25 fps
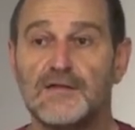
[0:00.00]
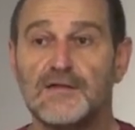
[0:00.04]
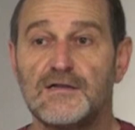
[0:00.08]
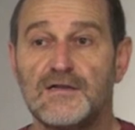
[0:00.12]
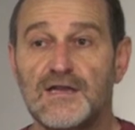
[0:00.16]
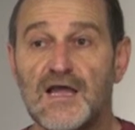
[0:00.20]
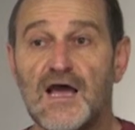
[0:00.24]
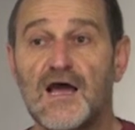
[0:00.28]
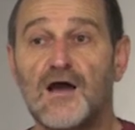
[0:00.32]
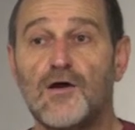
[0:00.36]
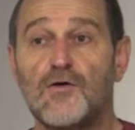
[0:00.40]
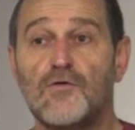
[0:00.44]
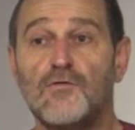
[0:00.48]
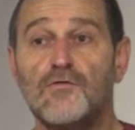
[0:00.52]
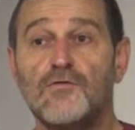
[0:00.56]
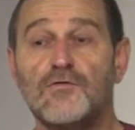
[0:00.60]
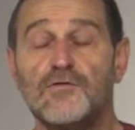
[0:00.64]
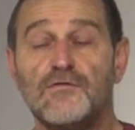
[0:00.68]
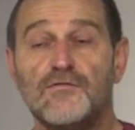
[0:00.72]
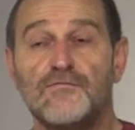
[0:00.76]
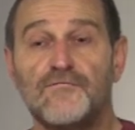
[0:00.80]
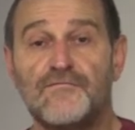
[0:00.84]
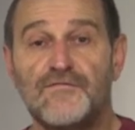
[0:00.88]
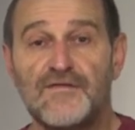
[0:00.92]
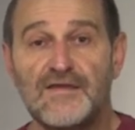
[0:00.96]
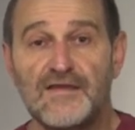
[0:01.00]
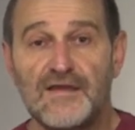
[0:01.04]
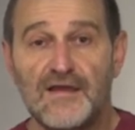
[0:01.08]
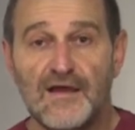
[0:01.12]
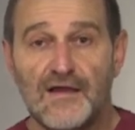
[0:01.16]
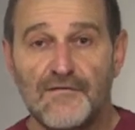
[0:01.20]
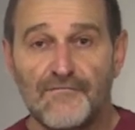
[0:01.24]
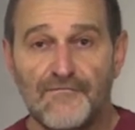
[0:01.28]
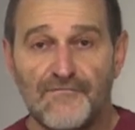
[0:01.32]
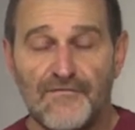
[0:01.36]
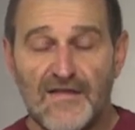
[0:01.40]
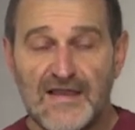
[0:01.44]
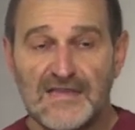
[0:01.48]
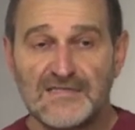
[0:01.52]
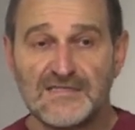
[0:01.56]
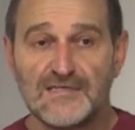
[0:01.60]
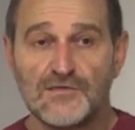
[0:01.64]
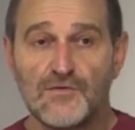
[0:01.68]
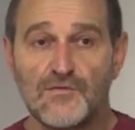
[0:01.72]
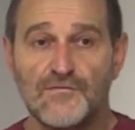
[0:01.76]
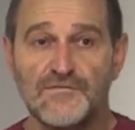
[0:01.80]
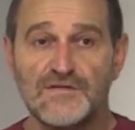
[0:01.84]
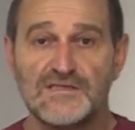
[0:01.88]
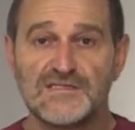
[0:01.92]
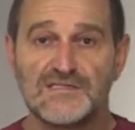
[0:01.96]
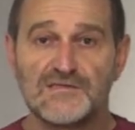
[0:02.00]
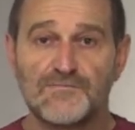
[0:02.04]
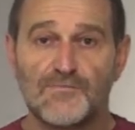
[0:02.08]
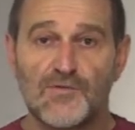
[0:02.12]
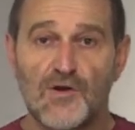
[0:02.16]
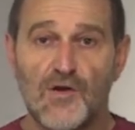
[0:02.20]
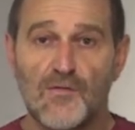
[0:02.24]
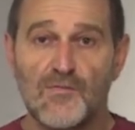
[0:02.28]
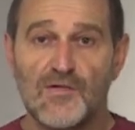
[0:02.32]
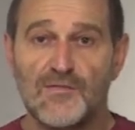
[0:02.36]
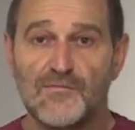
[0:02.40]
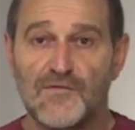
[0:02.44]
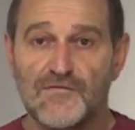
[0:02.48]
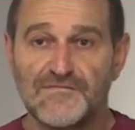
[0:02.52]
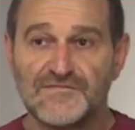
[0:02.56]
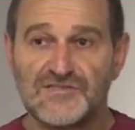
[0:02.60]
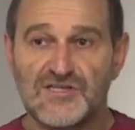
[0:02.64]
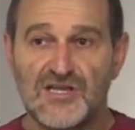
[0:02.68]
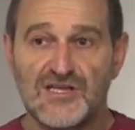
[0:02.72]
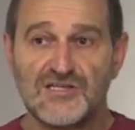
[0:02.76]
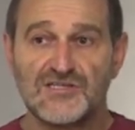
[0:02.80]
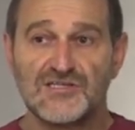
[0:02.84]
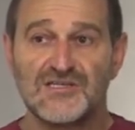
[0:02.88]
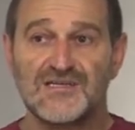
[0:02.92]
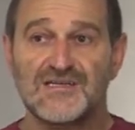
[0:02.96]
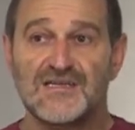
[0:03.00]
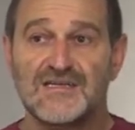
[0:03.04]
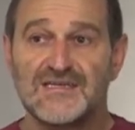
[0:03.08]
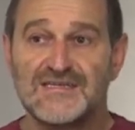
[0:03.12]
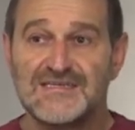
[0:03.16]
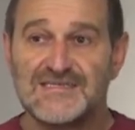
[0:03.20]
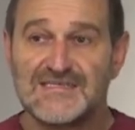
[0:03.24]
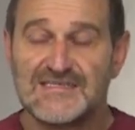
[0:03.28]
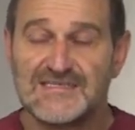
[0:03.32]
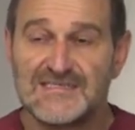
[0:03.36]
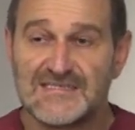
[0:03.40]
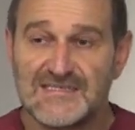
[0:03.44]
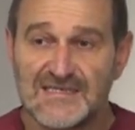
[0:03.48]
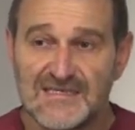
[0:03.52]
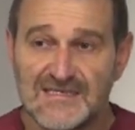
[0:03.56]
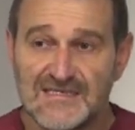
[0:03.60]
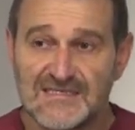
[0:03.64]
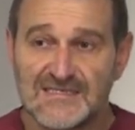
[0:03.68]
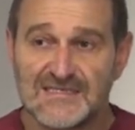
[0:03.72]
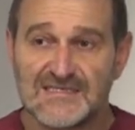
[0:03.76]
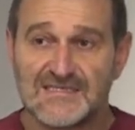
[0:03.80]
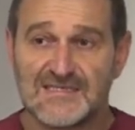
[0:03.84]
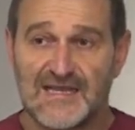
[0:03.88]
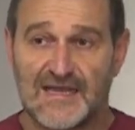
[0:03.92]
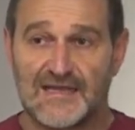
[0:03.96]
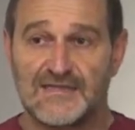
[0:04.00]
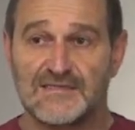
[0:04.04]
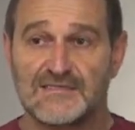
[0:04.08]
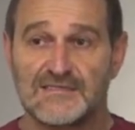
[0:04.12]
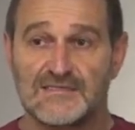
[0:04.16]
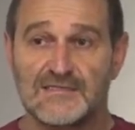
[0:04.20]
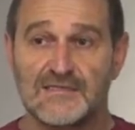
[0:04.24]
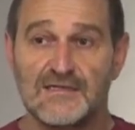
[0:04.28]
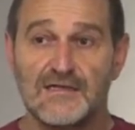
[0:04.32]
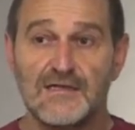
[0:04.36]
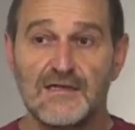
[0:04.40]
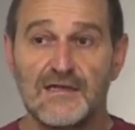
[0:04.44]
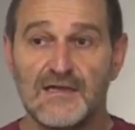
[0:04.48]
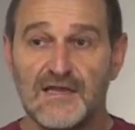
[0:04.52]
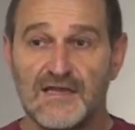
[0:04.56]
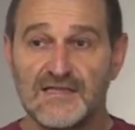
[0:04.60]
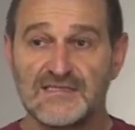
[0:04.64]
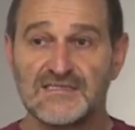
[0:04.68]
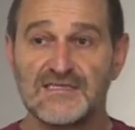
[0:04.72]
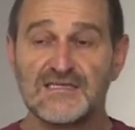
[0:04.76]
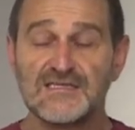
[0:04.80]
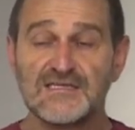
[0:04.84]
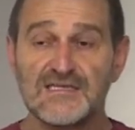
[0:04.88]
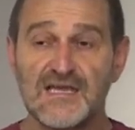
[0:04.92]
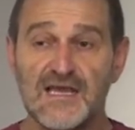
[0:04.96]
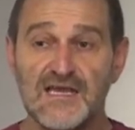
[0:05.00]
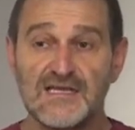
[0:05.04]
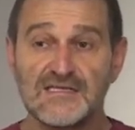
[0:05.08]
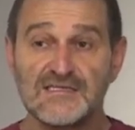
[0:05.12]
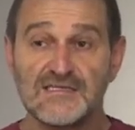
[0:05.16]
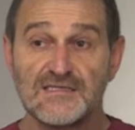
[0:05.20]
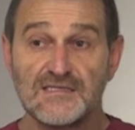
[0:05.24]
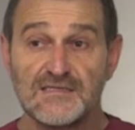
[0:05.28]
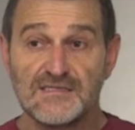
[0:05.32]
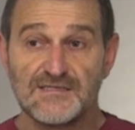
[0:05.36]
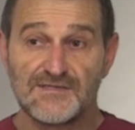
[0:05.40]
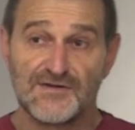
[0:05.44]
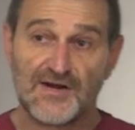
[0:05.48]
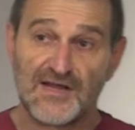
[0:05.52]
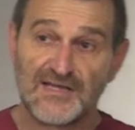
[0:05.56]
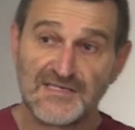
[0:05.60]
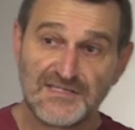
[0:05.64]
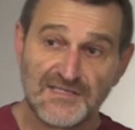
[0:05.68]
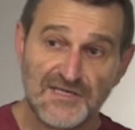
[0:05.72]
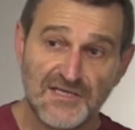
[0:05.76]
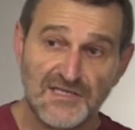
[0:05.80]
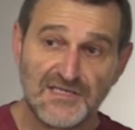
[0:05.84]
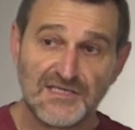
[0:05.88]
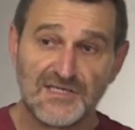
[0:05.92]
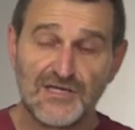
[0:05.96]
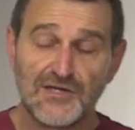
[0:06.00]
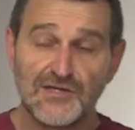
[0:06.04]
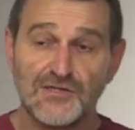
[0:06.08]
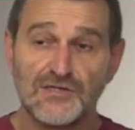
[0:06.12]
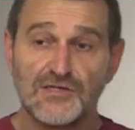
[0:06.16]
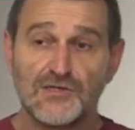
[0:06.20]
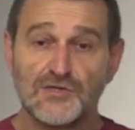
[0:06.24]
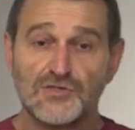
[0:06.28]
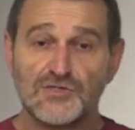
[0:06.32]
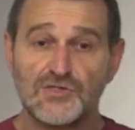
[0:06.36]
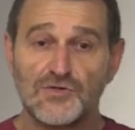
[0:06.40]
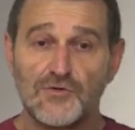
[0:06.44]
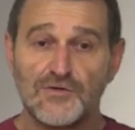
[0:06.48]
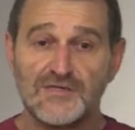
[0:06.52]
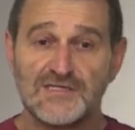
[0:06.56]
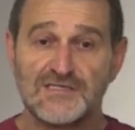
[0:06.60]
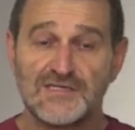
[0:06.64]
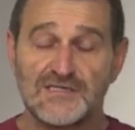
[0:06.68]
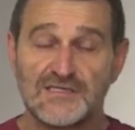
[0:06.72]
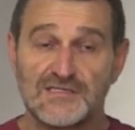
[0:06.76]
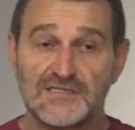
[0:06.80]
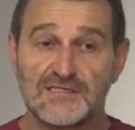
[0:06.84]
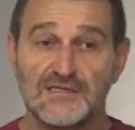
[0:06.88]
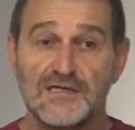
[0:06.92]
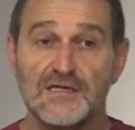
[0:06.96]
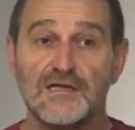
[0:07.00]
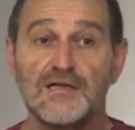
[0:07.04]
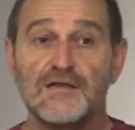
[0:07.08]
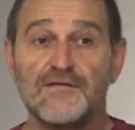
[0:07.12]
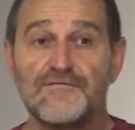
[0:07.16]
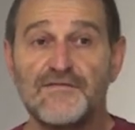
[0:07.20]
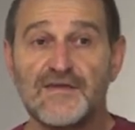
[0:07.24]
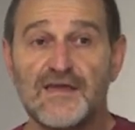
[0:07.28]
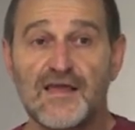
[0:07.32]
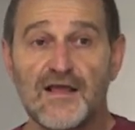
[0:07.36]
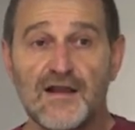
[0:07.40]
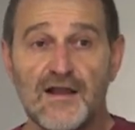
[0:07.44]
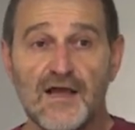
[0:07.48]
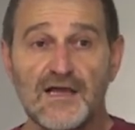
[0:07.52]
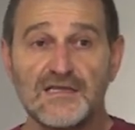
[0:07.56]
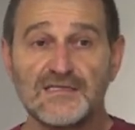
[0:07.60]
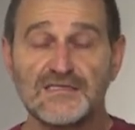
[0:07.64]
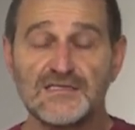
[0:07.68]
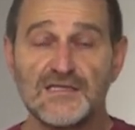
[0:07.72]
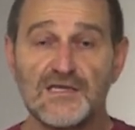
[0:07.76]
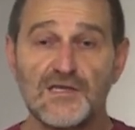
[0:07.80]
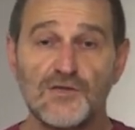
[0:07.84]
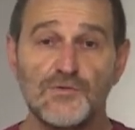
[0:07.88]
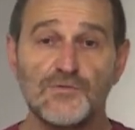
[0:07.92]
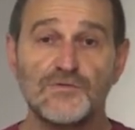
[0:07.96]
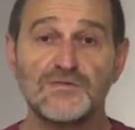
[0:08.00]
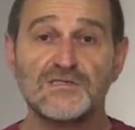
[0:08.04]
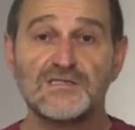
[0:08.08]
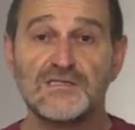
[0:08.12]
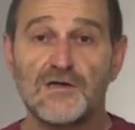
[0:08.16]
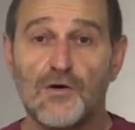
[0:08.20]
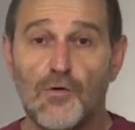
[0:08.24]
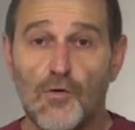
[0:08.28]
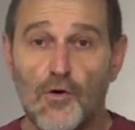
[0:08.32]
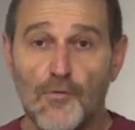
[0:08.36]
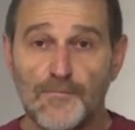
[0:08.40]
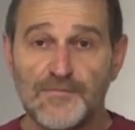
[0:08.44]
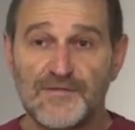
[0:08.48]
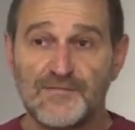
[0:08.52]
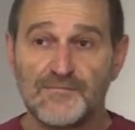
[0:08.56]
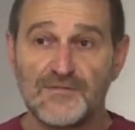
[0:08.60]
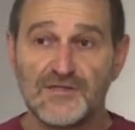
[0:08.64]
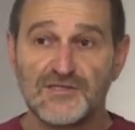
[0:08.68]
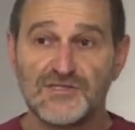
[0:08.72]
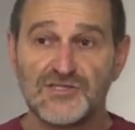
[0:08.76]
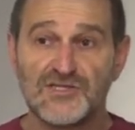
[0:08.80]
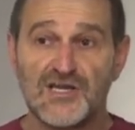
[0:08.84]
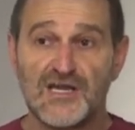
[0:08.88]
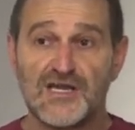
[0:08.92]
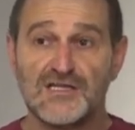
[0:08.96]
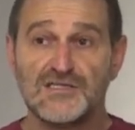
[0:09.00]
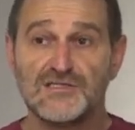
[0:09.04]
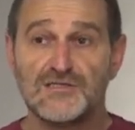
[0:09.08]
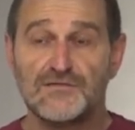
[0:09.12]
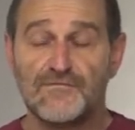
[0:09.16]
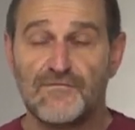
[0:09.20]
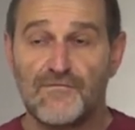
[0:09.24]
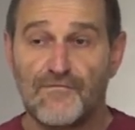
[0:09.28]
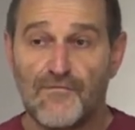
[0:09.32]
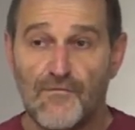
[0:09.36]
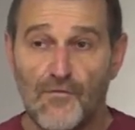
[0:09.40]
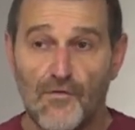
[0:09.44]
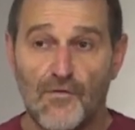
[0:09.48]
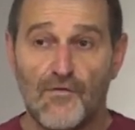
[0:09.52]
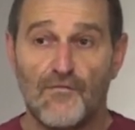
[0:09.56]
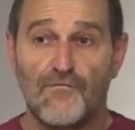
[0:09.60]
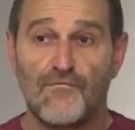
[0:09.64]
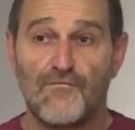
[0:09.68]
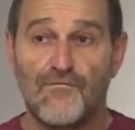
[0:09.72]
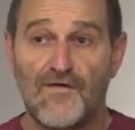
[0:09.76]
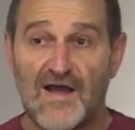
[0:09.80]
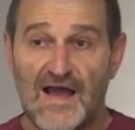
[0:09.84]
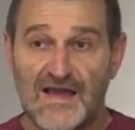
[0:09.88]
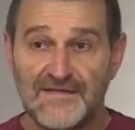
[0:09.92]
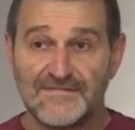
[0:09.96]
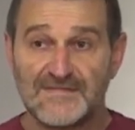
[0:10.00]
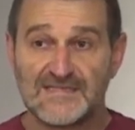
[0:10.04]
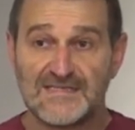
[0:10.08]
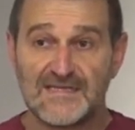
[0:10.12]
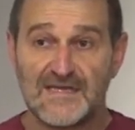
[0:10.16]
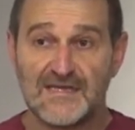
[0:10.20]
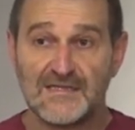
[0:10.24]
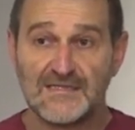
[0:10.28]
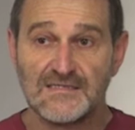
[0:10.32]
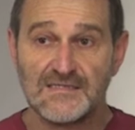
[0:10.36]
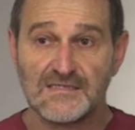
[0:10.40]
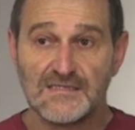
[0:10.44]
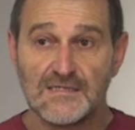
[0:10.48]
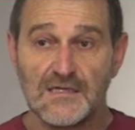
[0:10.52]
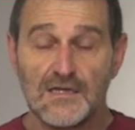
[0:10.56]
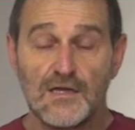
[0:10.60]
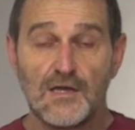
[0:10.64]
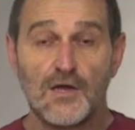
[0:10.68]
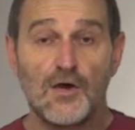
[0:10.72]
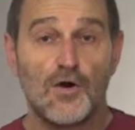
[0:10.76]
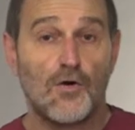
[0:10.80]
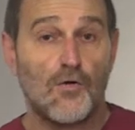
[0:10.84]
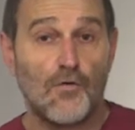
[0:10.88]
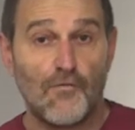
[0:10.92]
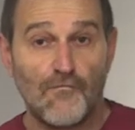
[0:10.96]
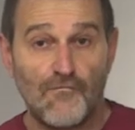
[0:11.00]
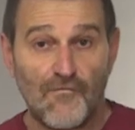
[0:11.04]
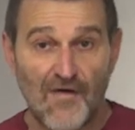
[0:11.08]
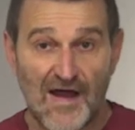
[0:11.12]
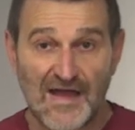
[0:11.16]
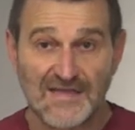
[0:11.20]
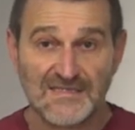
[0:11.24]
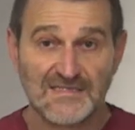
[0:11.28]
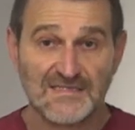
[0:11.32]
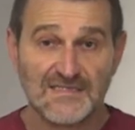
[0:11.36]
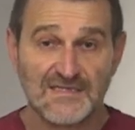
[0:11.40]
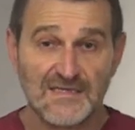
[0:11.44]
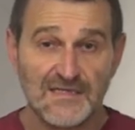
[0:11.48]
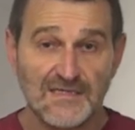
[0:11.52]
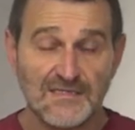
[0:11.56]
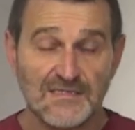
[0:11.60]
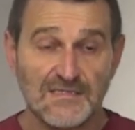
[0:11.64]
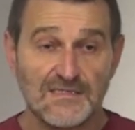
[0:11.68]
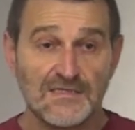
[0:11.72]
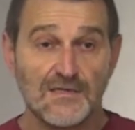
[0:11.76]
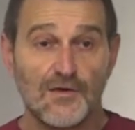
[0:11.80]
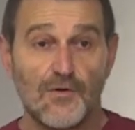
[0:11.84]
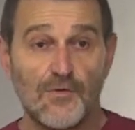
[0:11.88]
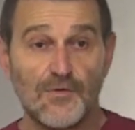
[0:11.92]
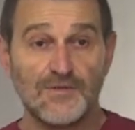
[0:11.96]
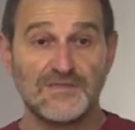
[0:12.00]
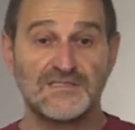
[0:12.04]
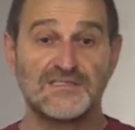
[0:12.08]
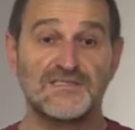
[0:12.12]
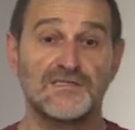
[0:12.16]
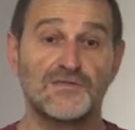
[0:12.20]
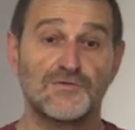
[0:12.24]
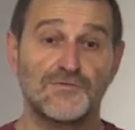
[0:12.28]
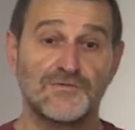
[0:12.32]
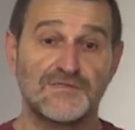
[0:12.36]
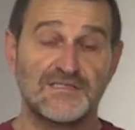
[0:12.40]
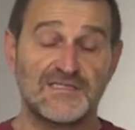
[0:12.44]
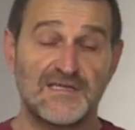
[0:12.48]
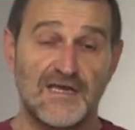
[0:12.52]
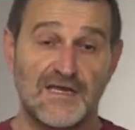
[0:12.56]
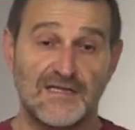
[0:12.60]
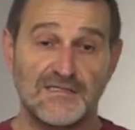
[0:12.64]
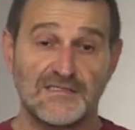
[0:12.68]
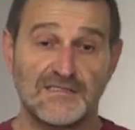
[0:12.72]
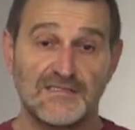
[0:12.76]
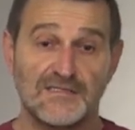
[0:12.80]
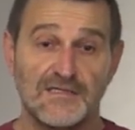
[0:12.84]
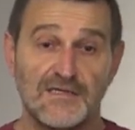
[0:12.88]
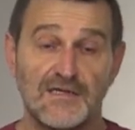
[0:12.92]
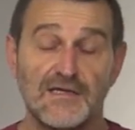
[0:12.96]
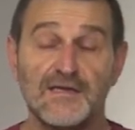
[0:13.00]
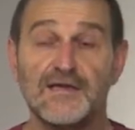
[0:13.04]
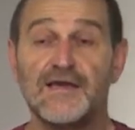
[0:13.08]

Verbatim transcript: Now we are facing with the problem of changing 6 cents. In this case, there are three choices. We can either use optimal change for 5 cents, or 1 cent, or 0 cents.